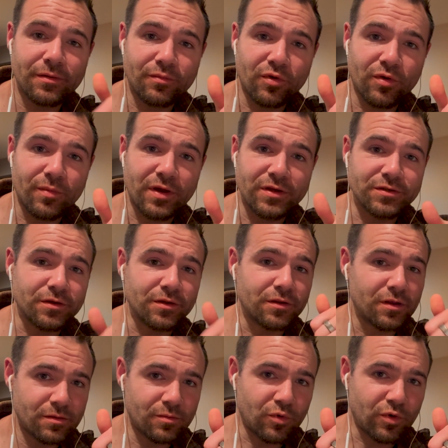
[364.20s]
more muscle,
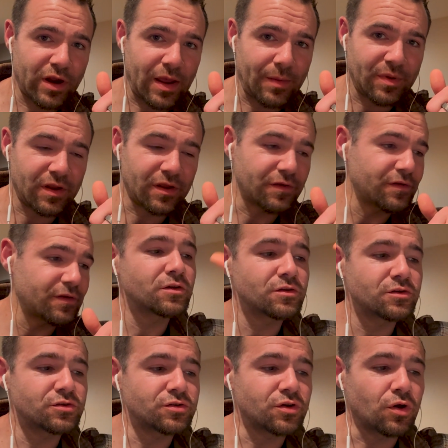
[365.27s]
more happiness.
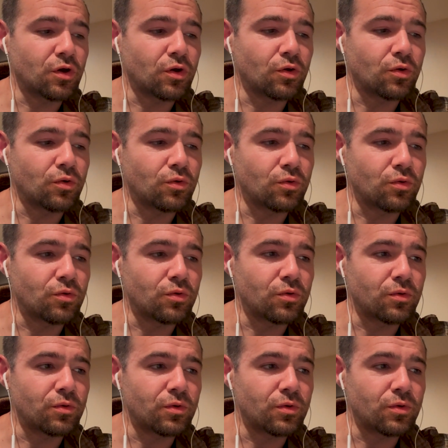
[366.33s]
So,